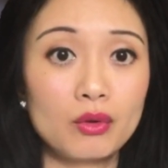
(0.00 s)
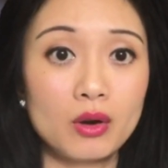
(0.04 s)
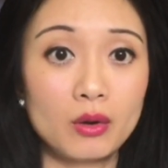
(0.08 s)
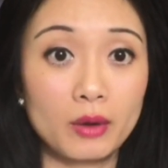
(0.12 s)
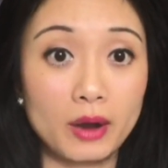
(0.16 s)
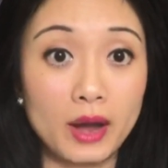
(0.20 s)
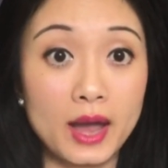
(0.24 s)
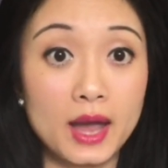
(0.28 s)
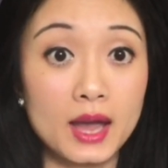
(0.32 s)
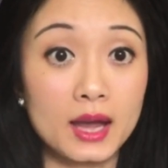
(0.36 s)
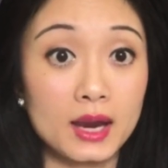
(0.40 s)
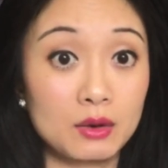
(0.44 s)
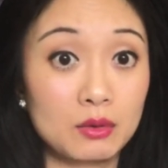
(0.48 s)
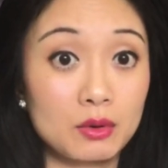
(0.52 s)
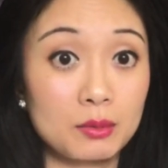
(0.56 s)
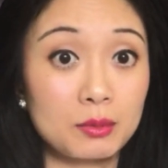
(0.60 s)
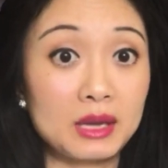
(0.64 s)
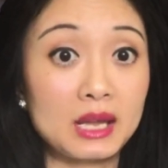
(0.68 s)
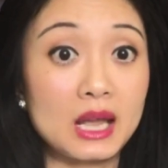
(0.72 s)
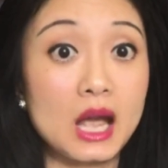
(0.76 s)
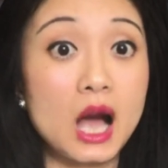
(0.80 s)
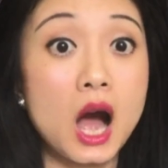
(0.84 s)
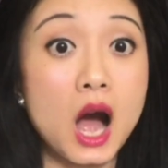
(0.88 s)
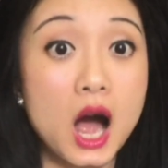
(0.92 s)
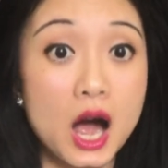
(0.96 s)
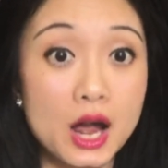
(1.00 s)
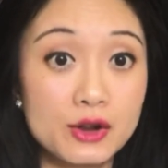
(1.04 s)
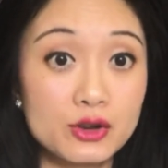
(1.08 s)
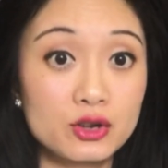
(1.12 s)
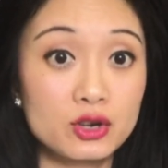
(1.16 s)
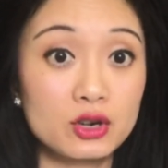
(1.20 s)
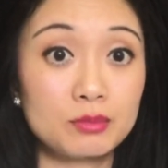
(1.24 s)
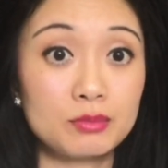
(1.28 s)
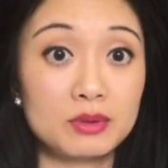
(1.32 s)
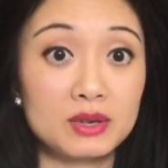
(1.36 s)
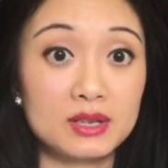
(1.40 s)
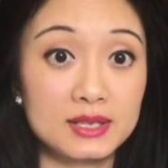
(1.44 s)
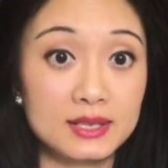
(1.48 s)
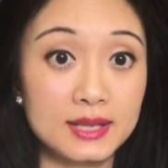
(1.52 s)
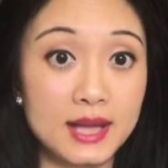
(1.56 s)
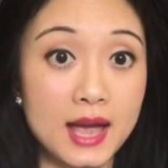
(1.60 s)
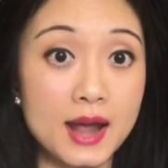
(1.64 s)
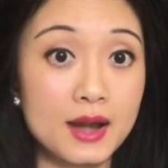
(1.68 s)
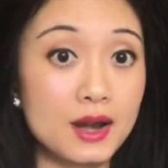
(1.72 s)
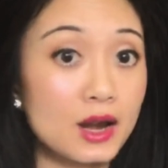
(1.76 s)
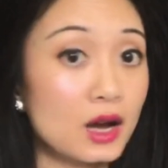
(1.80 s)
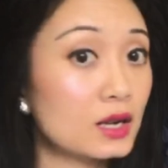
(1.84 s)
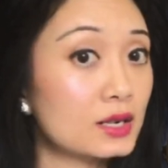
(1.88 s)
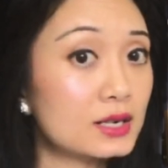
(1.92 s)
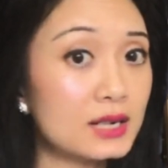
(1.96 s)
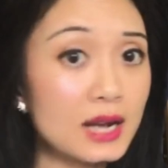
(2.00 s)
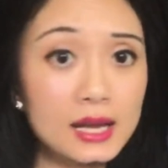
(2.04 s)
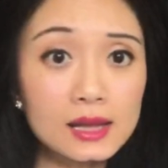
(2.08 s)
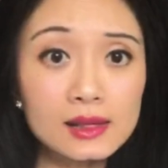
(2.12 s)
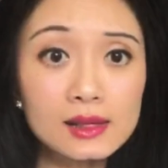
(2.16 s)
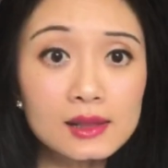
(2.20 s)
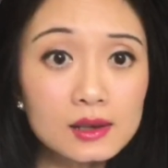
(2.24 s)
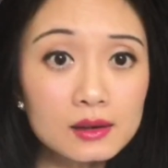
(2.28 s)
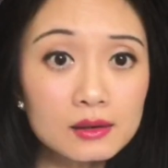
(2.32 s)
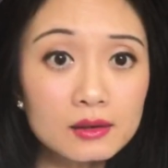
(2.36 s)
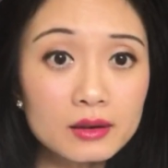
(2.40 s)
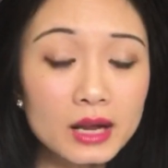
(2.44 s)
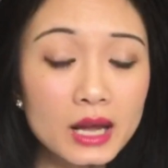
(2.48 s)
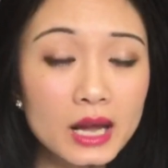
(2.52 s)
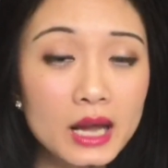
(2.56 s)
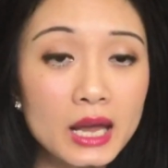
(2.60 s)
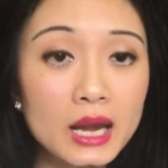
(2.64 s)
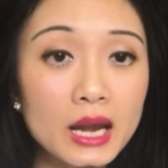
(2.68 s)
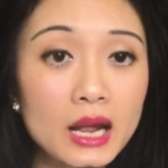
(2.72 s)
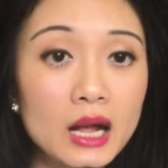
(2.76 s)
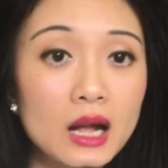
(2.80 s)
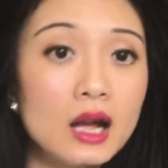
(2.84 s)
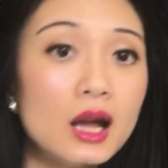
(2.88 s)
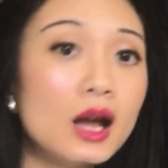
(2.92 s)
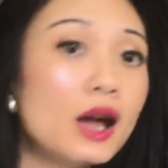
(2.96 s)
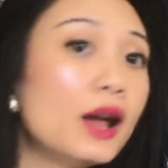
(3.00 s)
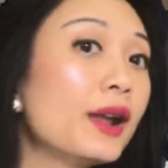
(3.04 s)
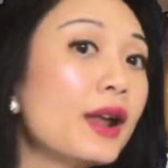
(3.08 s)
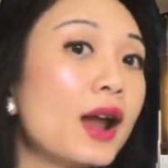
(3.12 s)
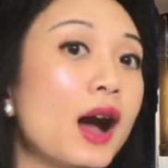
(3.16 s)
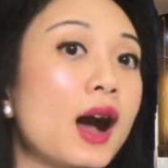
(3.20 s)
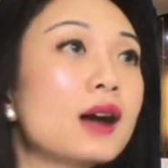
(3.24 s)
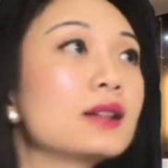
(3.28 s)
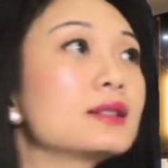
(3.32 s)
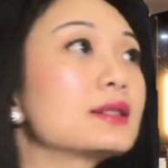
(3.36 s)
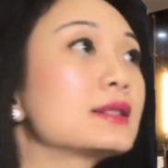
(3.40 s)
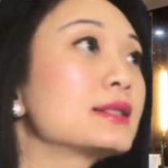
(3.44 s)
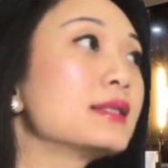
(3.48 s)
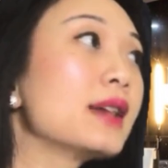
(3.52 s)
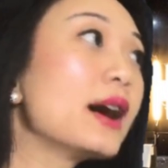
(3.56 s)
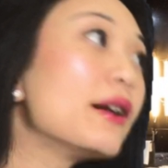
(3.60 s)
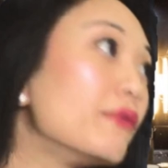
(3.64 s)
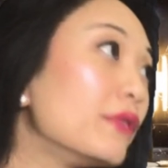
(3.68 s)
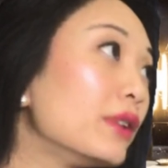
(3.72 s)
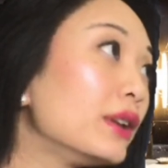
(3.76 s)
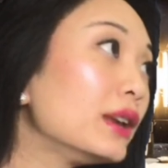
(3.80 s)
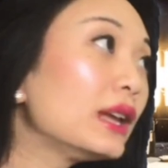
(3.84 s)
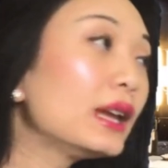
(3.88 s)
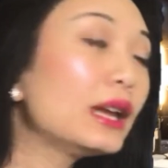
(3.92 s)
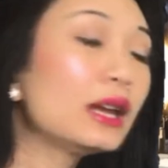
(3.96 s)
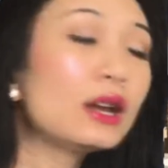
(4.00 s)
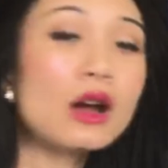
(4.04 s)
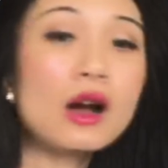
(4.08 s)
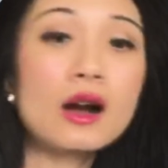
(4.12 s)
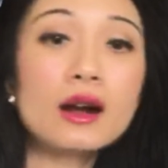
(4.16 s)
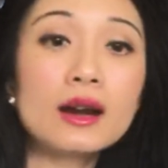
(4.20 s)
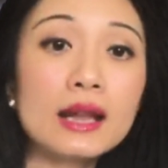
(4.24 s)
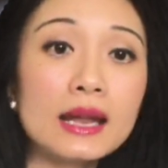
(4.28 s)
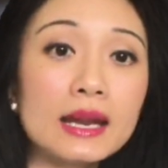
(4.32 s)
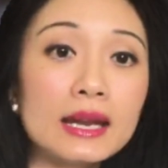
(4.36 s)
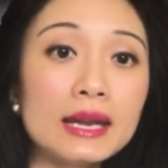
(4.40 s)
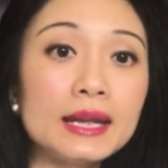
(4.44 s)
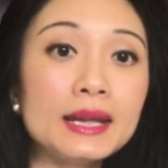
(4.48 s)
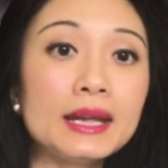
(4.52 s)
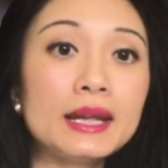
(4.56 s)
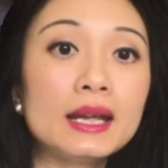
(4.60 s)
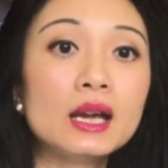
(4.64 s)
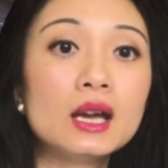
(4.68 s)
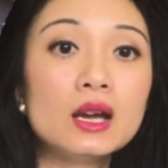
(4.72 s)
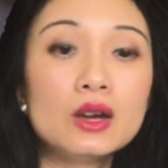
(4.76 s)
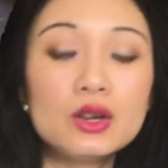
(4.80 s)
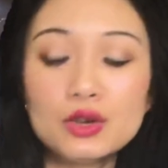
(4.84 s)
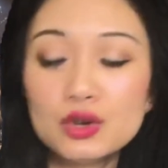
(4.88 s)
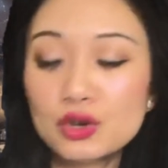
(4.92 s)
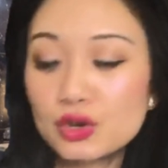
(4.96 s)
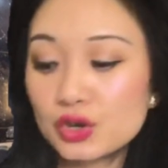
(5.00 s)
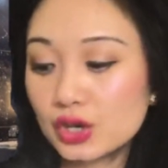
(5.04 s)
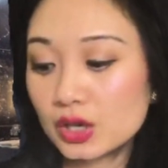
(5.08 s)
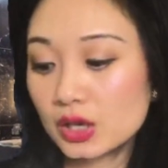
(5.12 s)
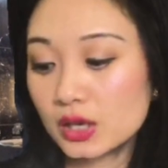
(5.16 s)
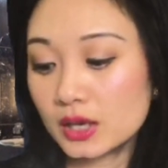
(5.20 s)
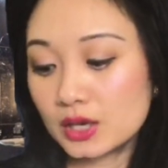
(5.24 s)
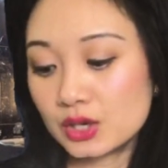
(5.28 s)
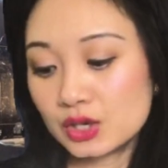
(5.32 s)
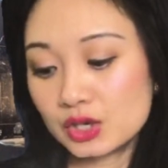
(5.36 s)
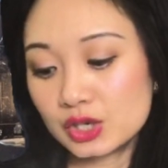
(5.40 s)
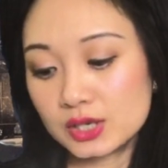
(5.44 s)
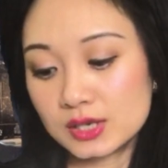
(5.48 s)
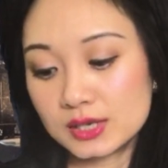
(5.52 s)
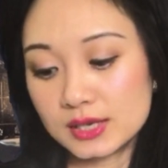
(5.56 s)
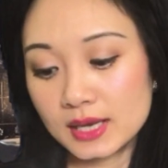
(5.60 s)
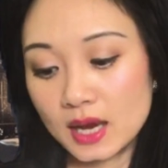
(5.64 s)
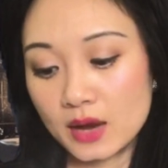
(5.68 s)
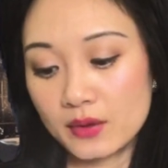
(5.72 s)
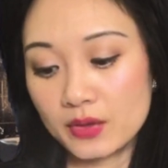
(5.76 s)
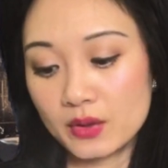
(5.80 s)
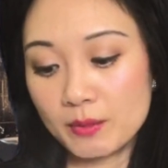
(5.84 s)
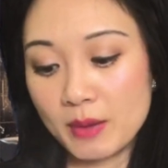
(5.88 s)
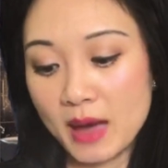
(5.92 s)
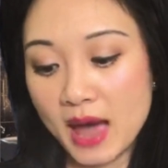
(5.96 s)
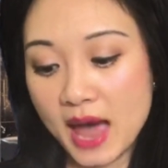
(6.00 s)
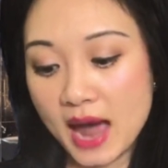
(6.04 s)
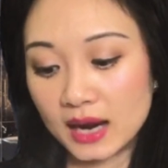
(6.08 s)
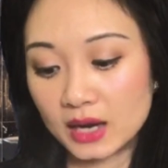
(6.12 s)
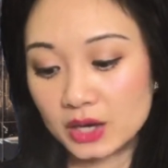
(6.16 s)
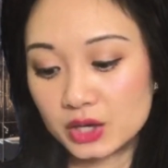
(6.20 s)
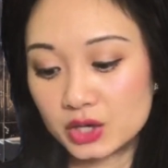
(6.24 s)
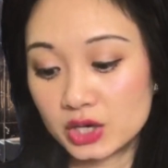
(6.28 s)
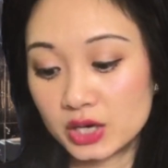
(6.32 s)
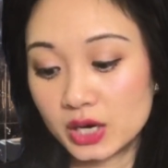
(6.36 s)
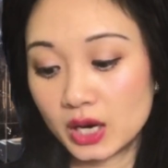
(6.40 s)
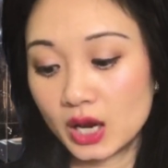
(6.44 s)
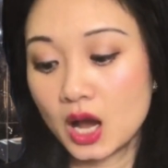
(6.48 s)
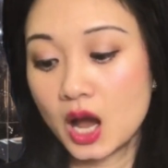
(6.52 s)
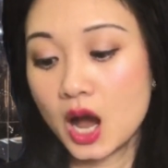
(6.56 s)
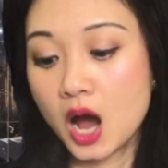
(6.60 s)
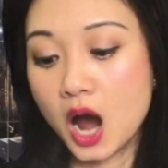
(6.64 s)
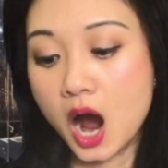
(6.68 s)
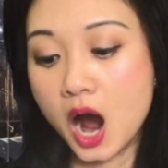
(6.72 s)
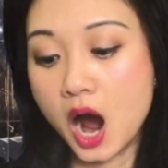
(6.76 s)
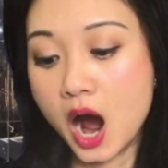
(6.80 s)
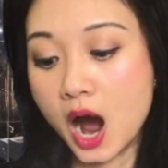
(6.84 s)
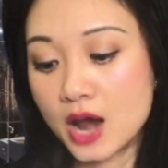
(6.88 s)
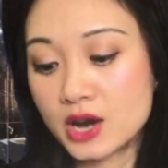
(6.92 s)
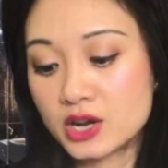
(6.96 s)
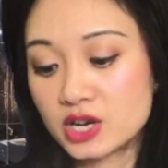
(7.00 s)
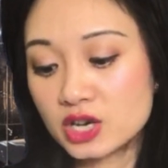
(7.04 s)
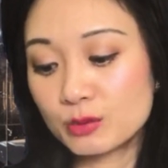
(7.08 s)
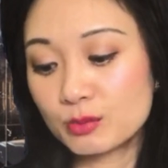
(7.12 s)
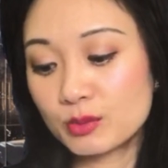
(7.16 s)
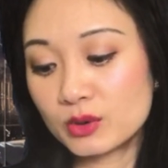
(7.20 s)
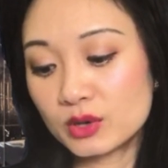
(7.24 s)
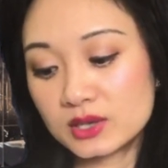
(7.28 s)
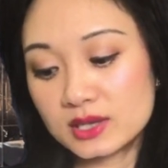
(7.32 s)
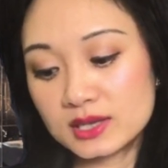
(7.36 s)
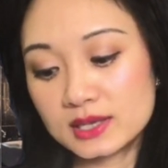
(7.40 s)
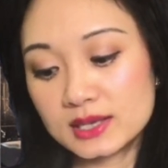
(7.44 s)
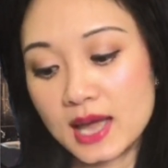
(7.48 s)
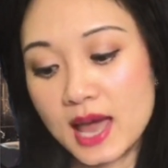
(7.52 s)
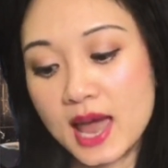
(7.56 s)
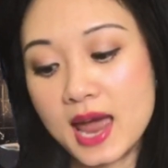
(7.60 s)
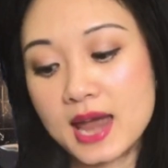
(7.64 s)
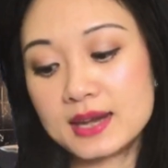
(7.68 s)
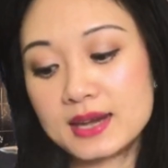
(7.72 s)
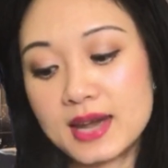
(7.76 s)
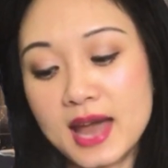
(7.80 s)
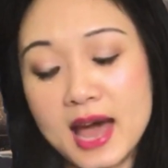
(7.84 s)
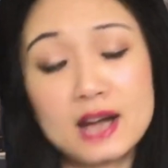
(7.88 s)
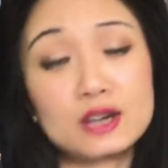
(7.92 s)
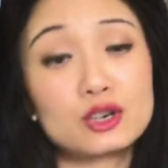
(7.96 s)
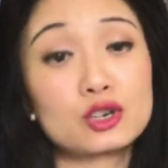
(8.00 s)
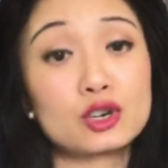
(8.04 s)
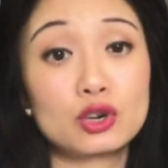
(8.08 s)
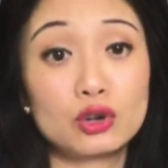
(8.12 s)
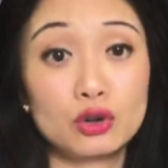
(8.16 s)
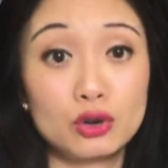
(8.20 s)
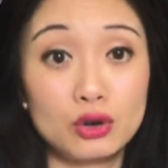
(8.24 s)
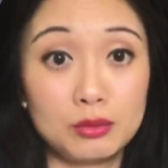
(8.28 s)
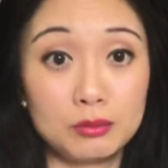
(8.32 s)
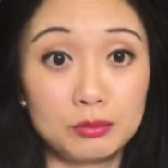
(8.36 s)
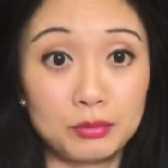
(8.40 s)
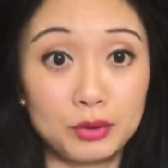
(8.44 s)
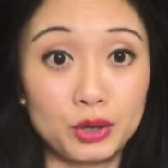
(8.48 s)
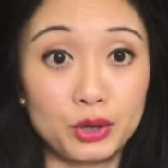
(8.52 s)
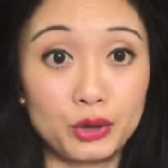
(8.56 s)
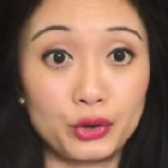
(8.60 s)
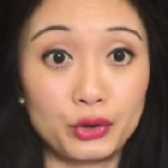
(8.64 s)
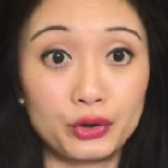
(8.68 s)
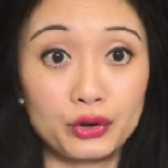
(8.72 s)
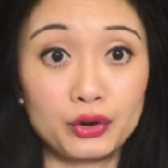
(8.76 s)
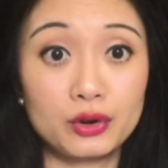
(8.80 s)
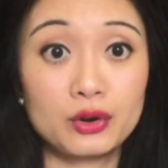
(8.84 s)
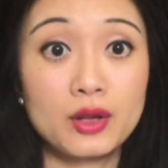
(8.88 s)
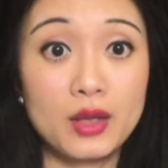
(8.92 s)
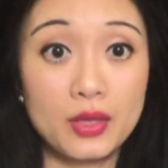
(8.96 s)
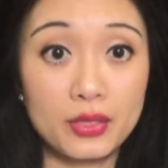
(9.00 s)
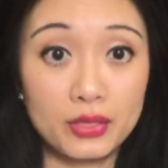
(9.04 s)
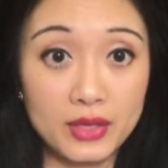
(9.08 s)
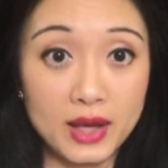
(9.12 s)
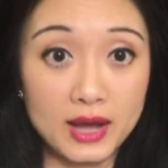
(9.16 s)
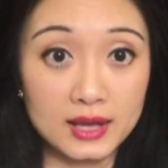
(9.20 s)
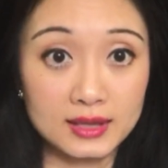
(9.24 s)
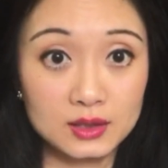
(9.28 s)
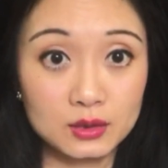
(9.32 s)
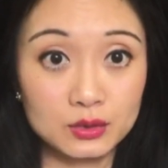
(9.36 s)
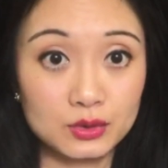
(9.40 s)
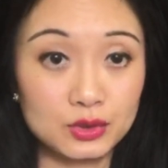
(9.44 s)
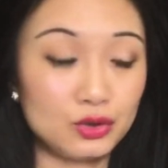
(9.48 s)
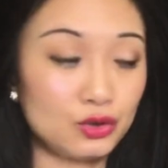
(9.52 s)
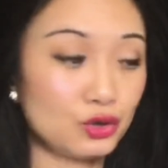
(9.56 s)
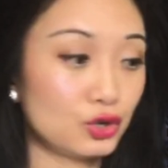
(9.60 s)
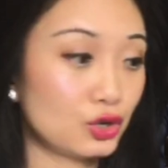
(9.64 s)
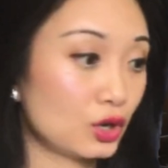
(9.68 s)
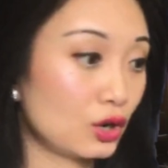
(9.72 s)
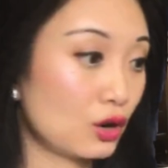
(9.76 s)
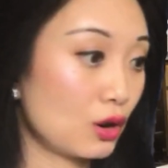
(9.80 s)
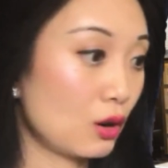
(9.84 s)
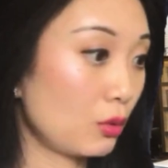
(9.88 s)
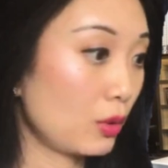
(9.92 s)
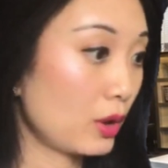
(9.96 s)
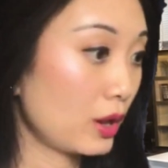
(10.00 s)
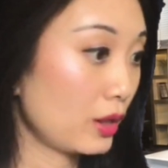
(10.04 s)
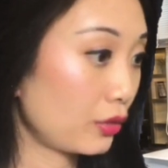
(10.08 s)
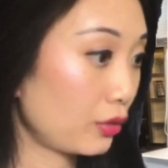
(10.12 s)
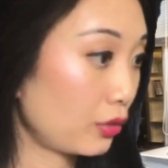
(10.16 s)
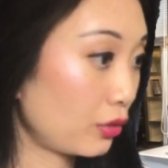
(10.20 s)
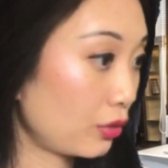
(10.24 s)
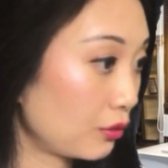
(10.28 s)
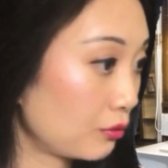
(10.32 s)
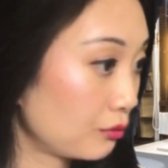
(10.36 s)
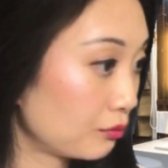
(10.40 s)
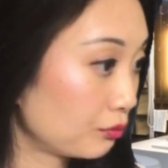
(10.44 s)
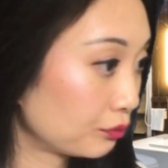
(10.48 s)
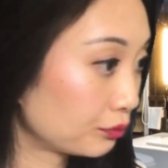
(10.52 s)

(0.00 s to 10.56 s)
Okay, I repeat 100%, not diluted, not 70, not 80. Usually it should say on the packaging, 100% natural and pure. That's what you should go with.